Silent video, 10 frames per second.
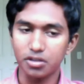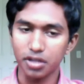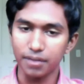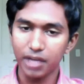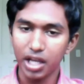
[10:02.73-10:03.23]

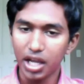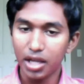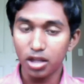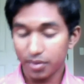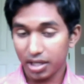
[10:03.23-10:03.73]
it?
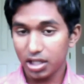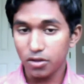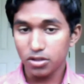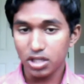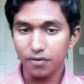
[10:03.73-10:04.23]
is going to make a
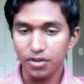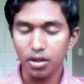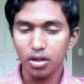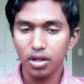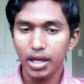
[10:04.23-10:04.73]
huge
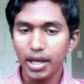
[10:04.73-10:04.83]
difference.